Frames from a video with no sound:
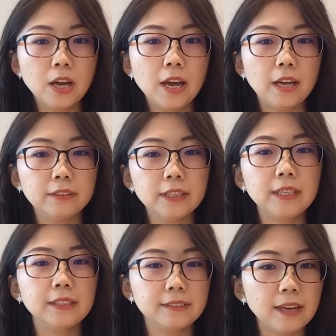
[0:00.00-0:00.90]
I
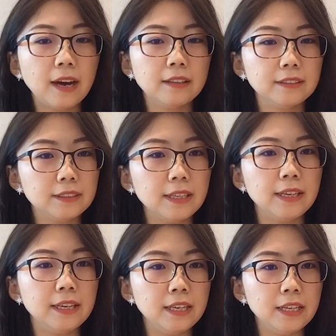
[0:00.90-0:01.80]
think that
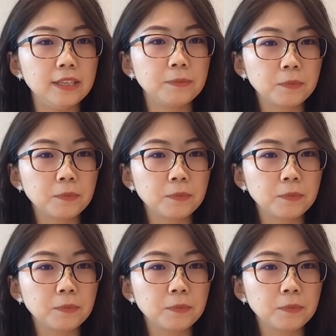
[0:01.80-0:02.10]
a